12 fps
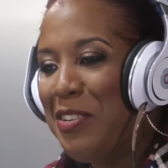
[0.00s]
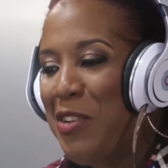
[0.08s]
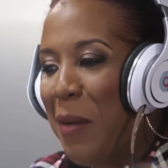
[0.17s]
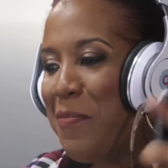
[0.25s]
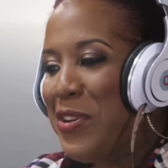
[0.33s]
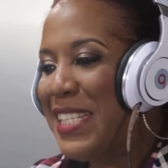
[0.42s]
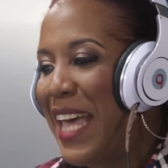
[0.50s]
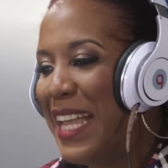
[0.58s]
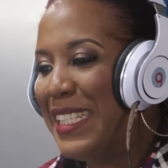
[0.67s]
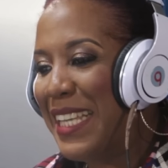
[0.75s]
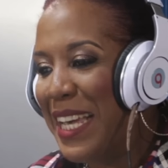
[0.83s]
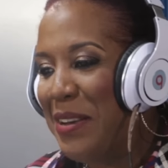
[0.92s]

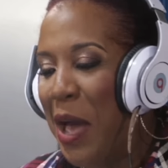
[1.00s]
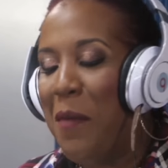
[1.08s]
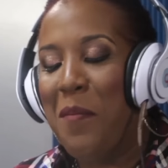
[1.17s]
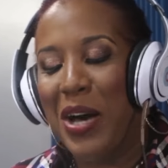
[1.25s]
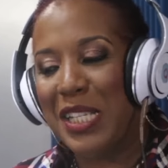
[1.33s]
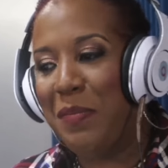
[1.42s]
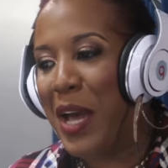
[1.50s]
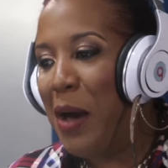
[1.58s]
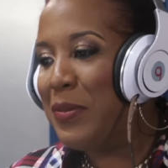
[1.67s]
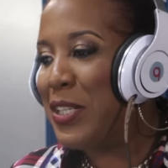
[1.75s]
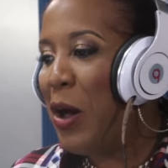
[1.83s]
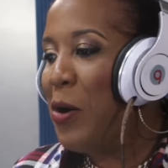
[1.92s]
representing. I must big
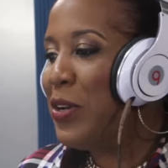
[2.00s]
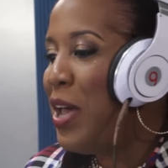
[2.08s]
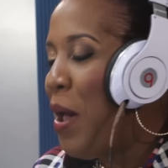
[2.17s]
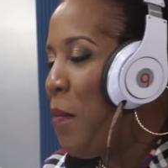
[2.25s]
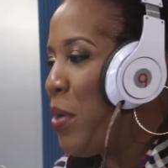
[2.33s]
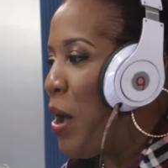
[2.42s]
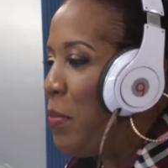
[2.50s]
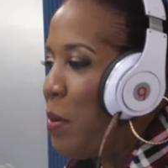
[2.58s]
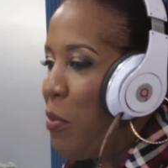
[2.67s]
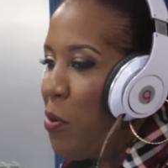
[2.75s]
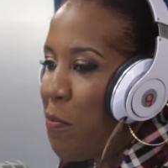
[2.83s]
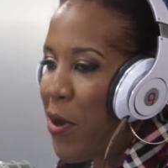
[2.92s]
up South. Big up
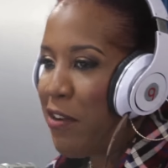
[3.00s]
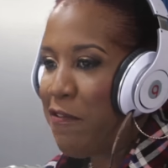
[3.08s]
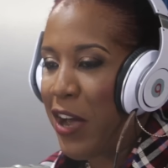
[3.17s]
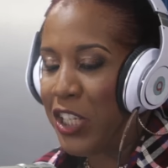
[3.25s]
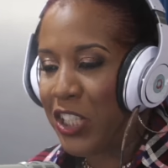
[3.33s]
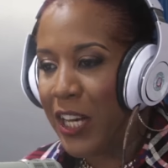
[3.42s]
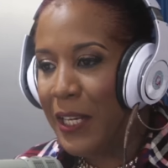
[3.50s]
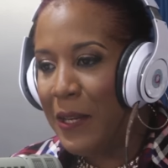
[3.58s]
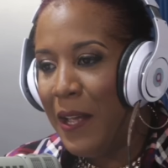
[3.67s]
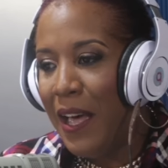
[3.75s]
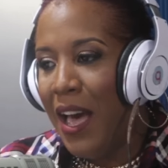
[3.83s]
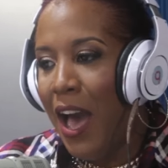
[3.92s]
the Blueprint Fashion.
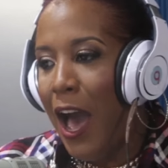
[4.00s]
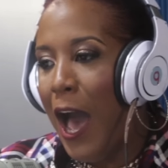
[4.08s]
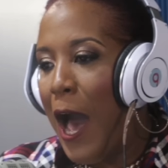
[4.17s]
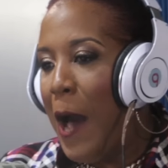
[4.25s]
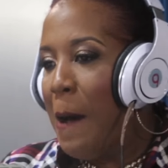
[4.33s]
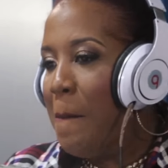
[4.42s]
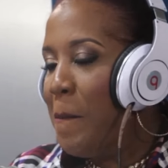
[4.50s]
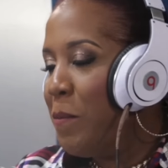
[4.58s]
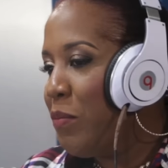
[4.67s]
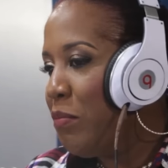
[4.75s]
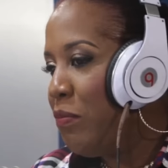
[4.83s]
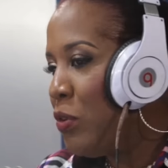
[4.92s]
Mm.
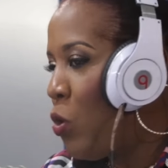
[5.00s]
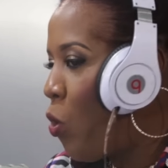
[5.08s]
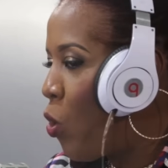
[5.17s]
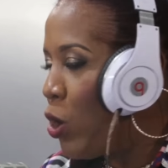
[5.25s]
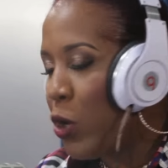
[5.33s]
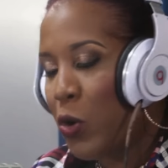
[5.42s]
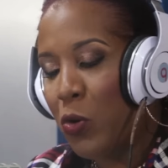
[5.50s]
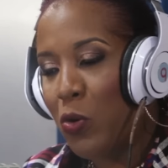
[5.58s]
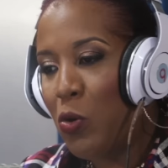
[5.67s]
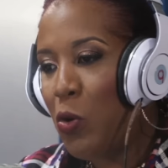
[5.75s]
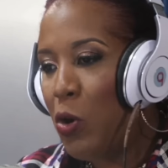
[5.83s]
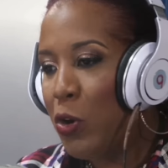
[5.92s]
whole
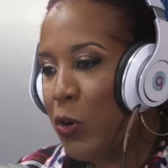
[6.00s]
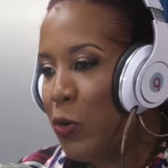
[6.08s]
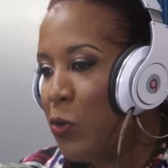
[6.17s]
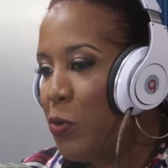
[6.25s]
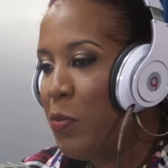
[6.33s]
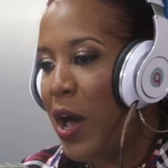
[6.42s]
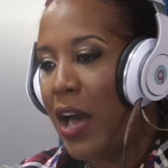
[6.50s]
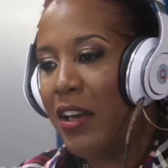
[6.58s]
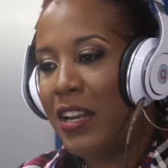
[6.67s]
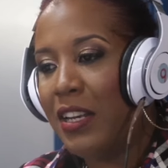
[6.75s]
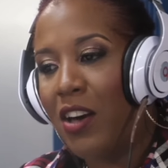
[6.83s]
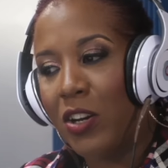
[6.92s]
crew
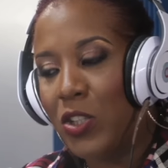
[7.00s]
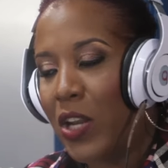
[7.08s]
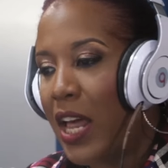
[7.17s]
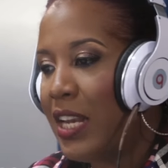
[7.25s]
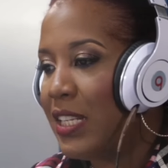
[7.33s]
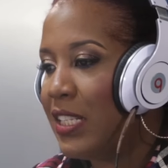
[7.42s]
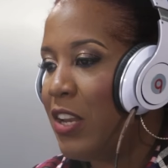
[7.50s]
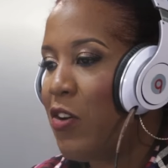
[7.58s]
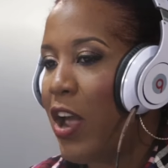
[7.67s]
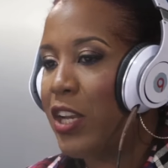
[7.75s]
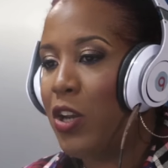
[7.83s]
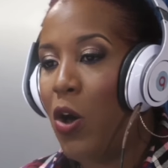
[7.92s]
locked on and listening
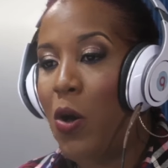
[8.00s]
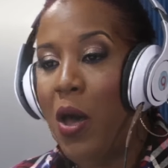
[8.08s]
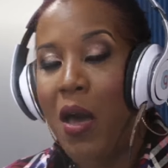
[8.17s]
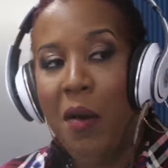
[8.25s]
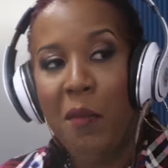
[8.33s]
right now.